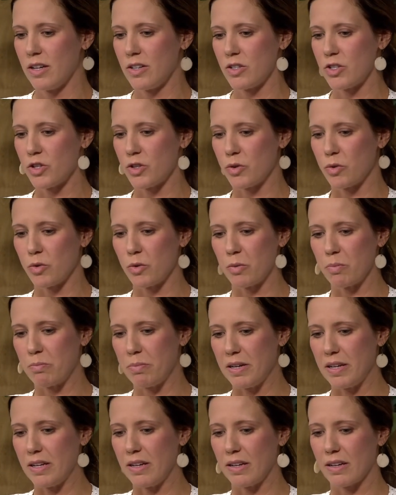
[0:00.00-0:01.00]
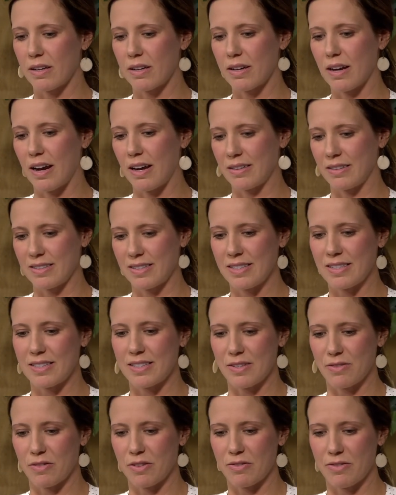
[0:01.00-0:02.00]
to be cognizant
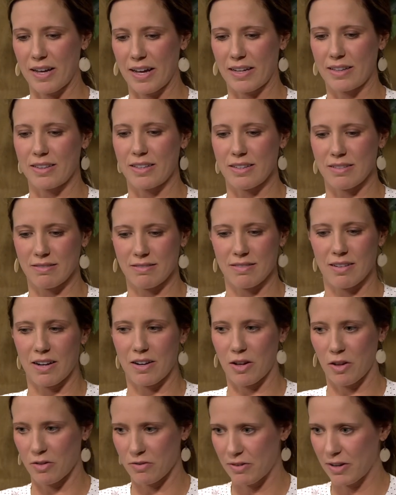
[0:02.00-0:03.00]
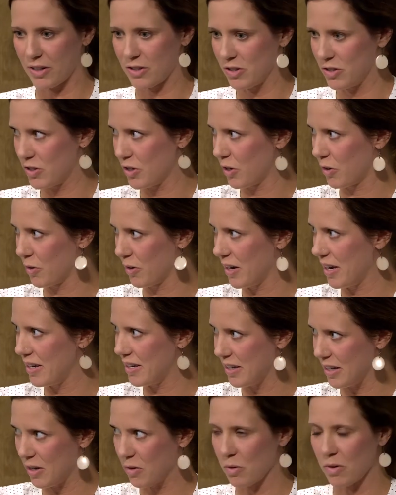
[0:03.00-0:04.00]
of the fact that not all infections are
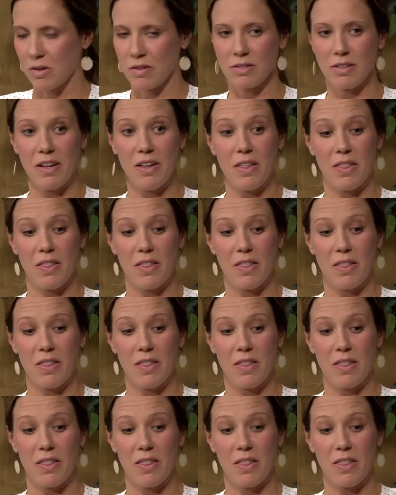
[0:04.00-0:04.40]
created equal,